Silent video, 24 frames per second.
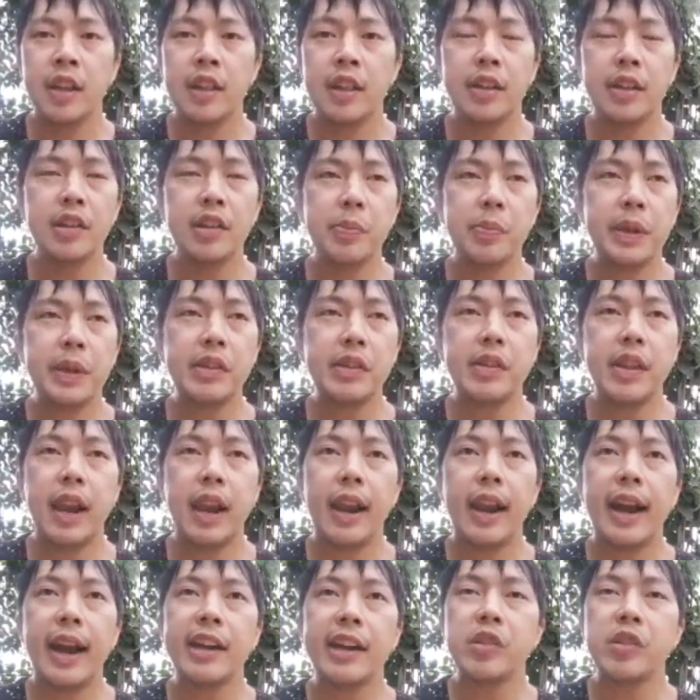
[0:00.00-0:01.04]
this means the
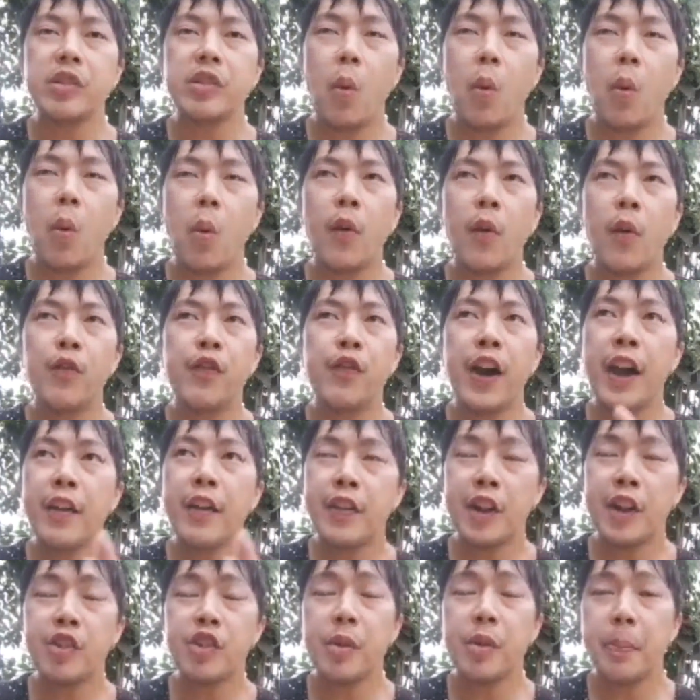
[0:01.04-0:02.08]
last
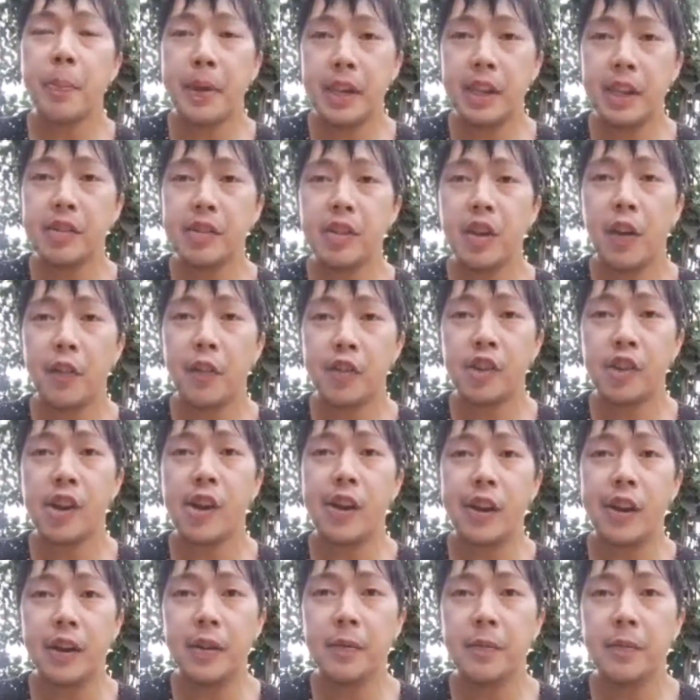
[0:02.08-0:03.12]
500 minutes of
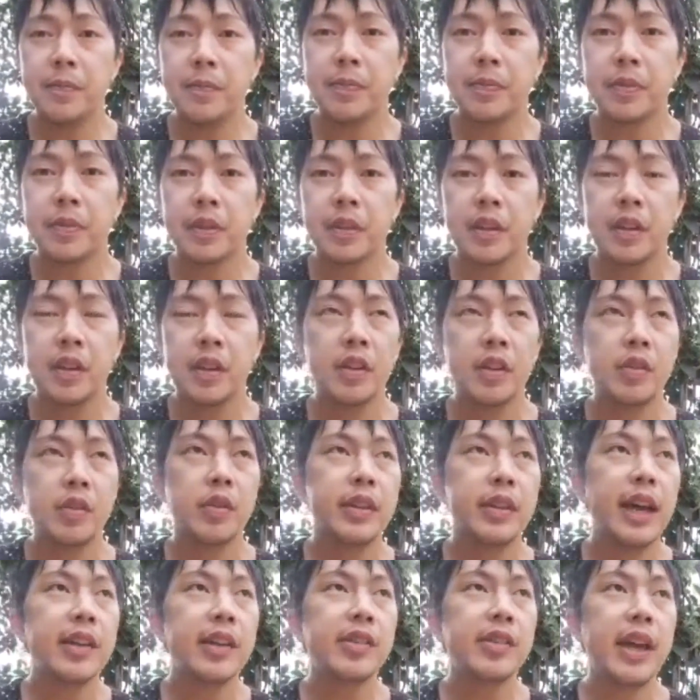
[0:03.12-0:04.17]
chart. So
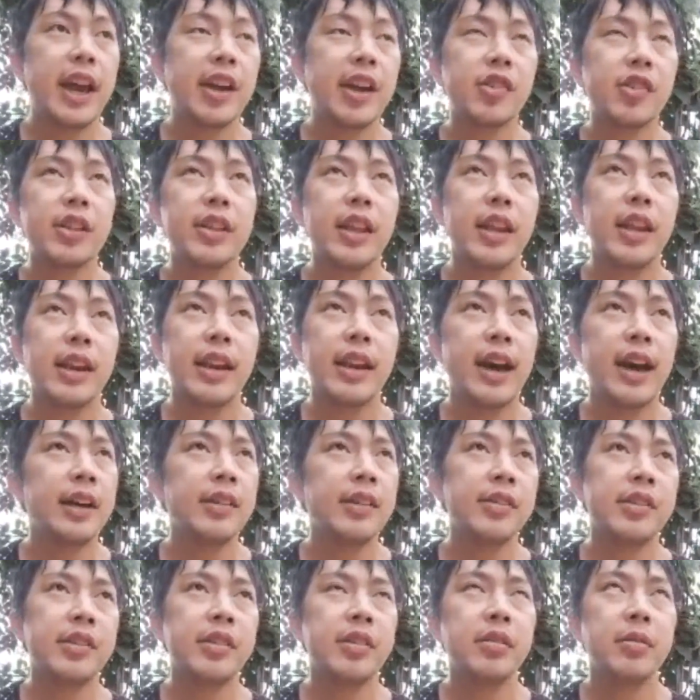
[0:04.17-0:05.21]
that's actually the
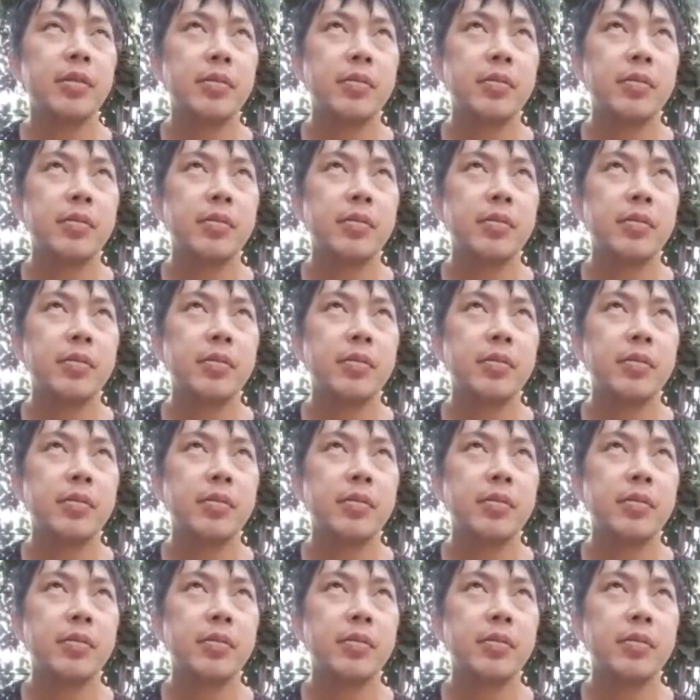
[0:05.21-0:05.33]
last